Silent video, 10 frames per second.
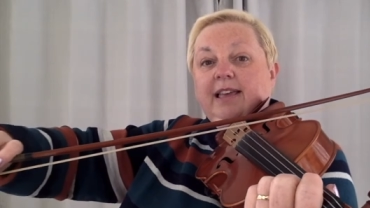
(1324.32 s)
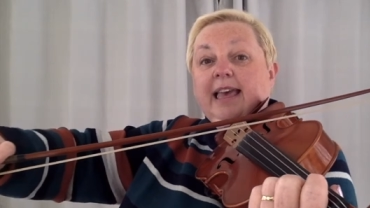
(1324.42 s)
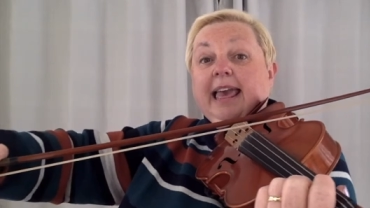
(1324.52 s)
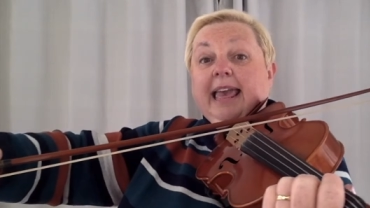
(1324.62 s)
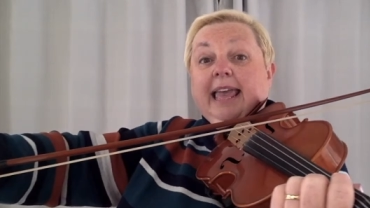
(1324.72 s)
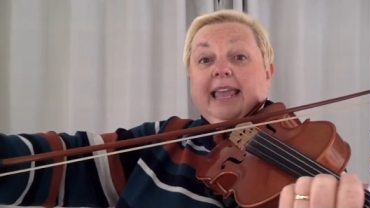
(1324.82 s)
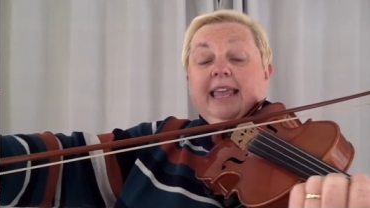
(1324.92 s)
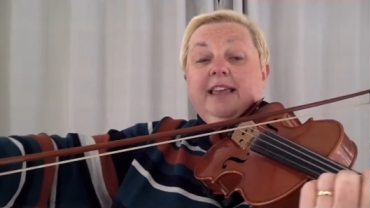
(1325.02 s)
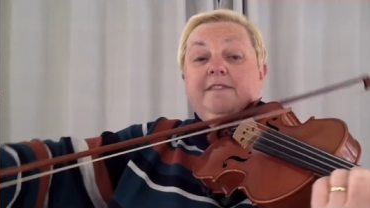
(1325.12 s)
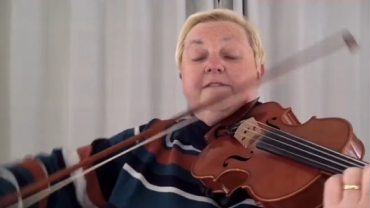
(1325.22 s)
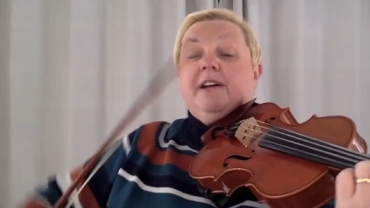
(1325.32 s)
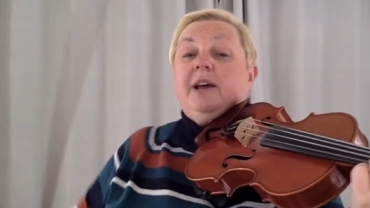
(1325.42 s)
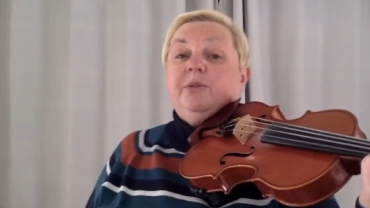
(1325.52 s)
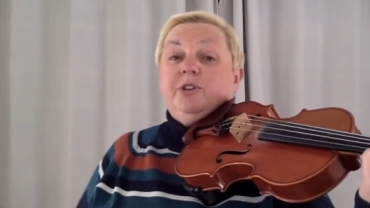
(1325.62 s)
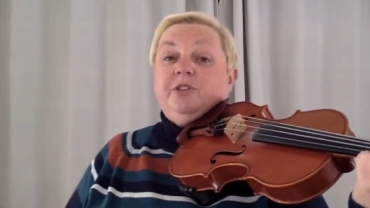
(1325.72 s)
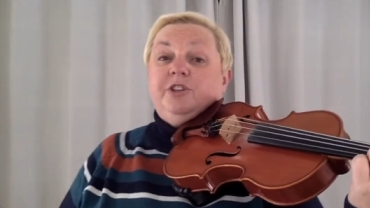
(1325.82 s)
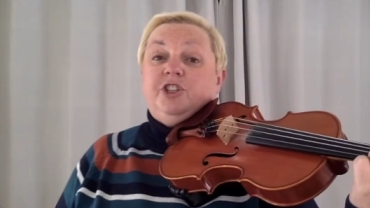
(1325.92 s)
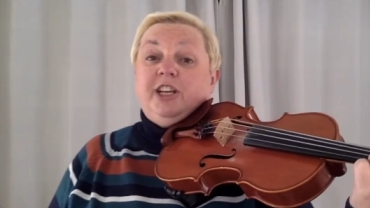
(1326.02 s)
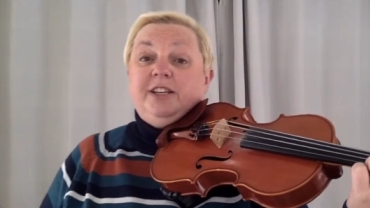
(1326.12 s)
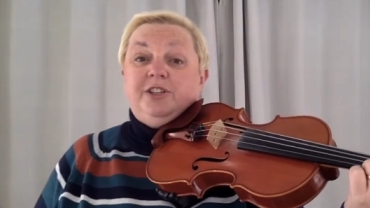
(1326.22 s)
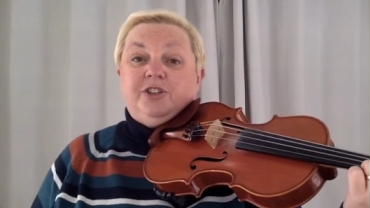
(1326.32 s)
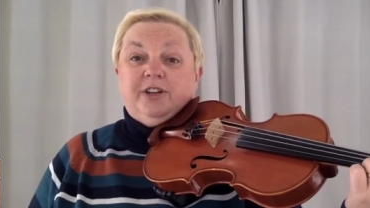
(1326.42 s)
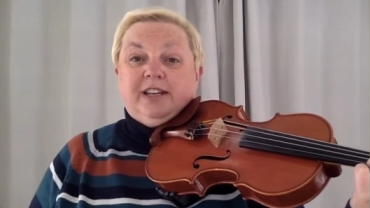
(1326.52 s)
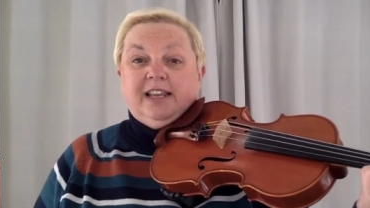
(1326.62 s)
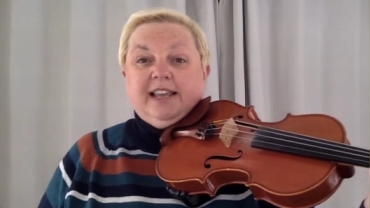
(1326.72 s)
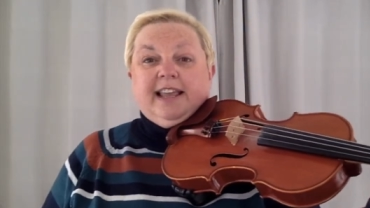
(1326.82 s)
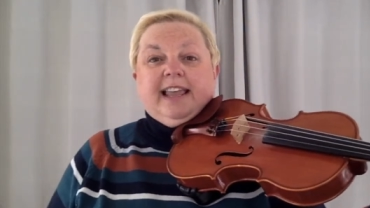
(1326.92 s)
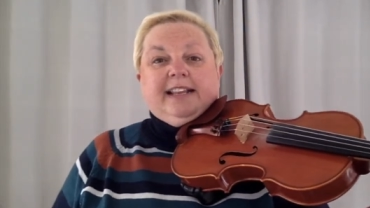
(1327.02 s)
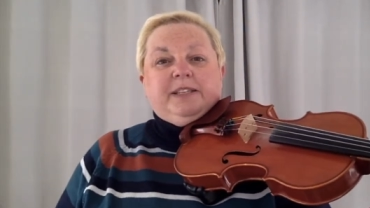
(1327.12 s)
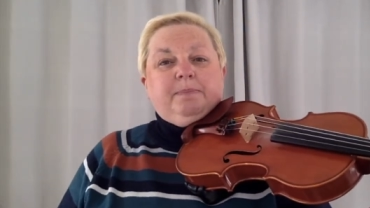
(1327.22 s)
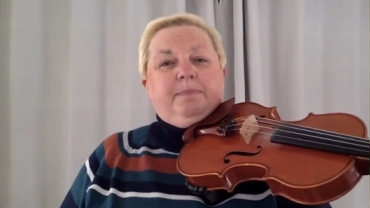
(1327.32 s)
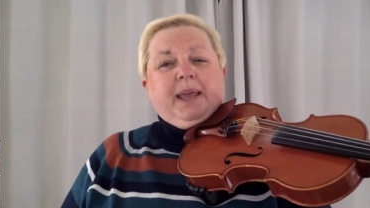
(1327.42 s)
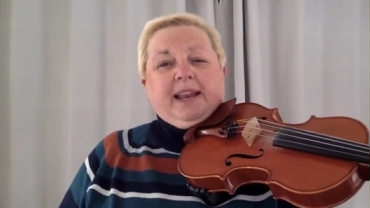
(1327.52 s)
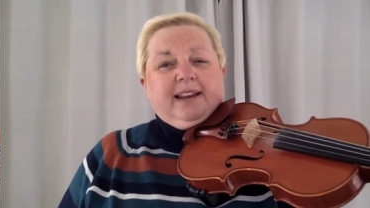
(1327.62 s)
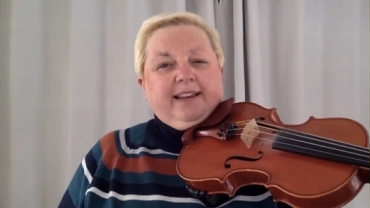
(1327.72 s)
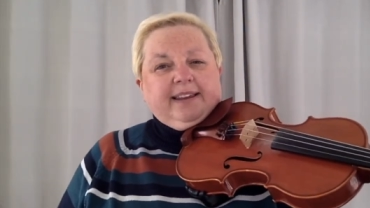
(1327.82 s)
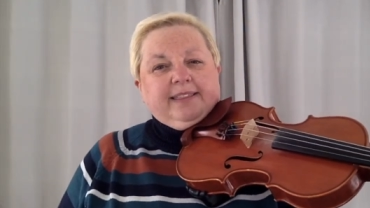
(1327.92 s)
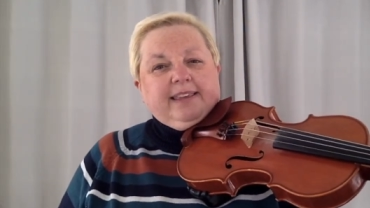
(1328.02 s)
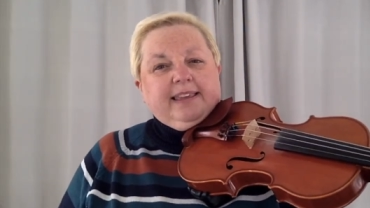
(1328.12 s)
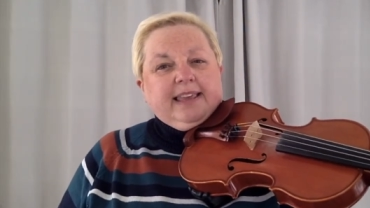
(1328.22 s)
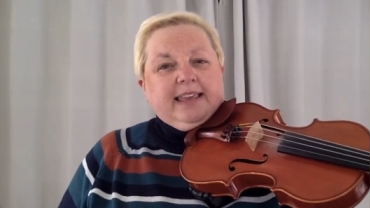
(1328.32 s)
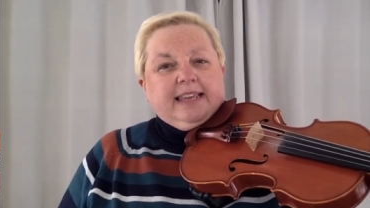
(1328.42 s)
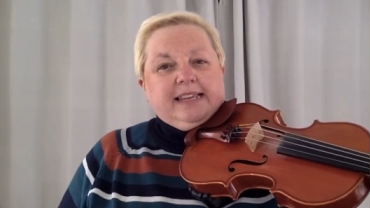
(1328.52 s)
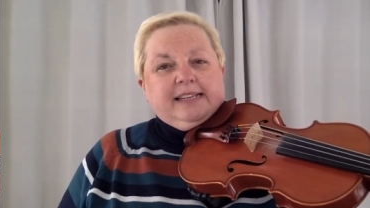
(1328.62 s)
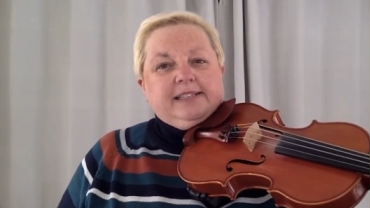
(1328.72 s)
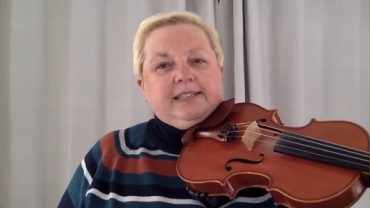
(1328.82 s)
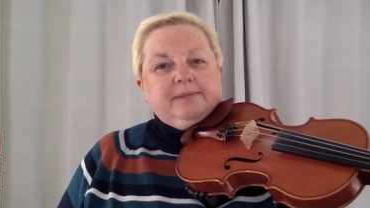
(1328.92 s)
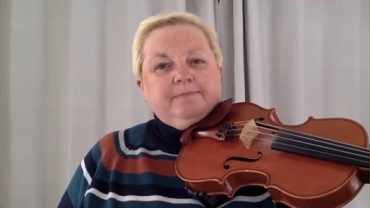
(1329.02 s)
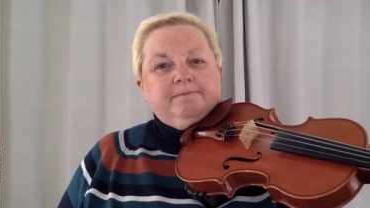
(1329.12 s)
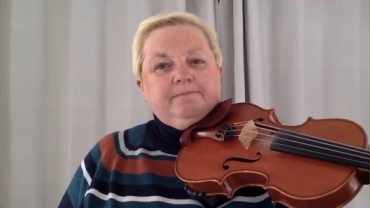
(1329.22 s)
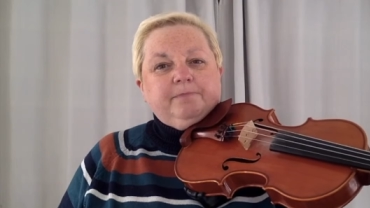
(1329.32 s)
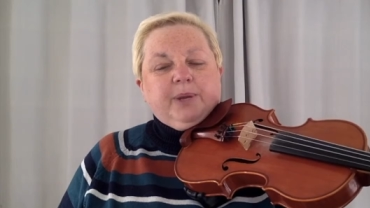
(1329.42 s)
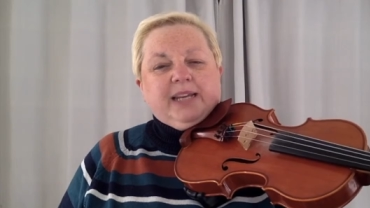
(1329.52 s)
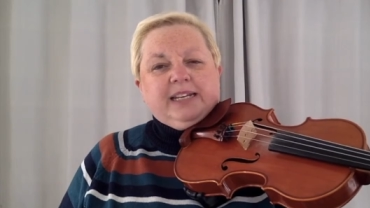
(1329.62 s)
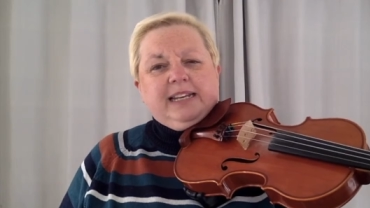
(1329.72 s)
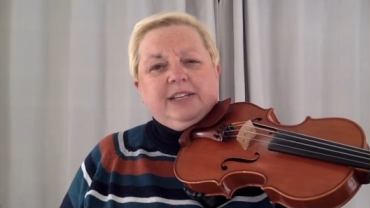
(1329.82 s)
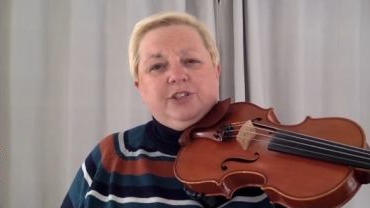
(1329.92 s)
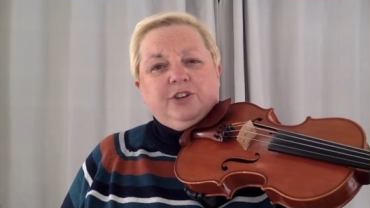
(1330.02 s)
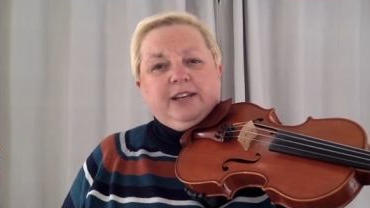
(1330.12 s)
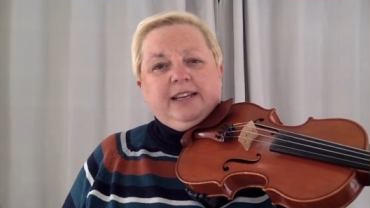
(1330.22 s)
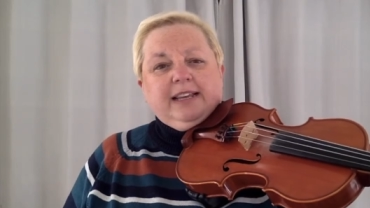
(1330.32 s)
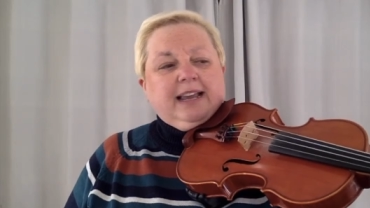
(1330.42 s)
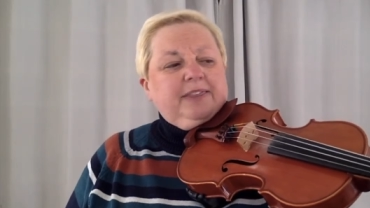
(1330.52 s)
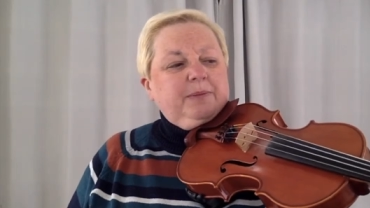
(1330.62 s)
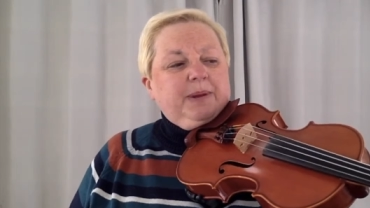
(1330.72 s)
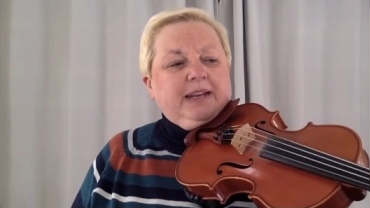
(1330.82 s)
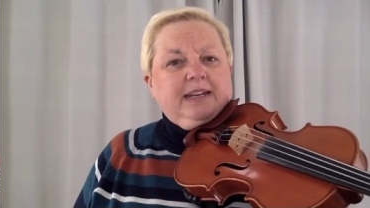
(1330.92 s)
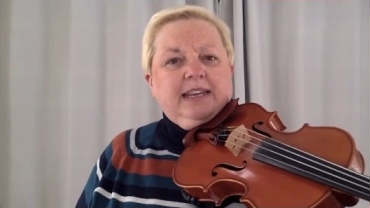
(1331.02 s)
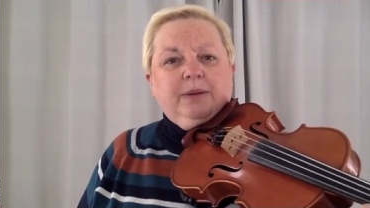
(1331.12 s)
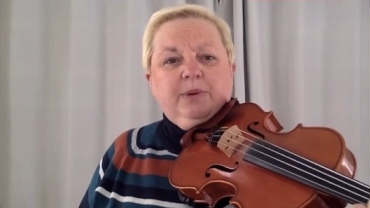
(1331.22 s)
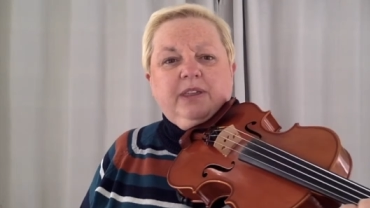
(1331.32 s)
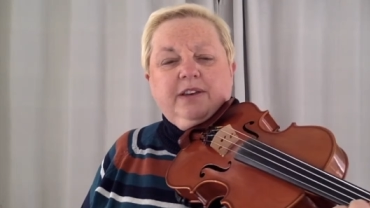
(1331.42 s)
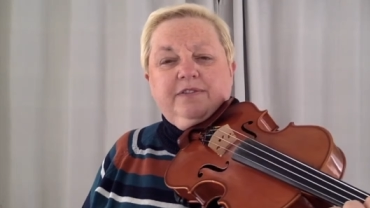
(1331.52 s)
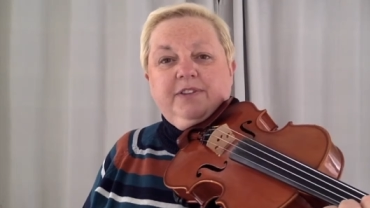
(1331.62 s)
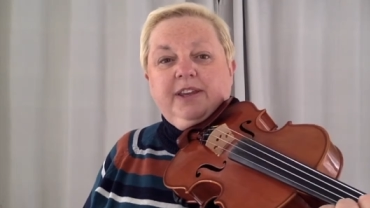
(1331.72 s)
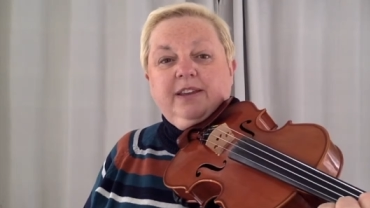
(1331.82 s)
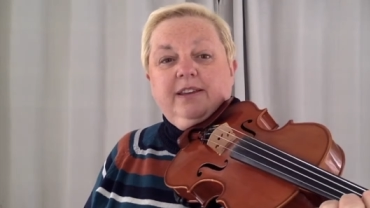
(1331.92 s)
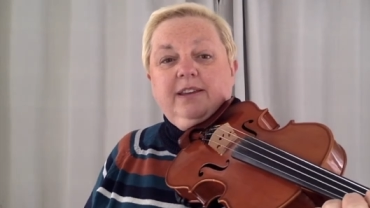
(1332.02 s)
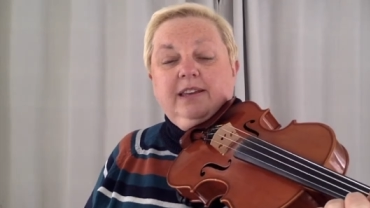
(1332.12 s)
A, found on the G string. It's a bit like the E's. We had an E string and then we had an E with our finger.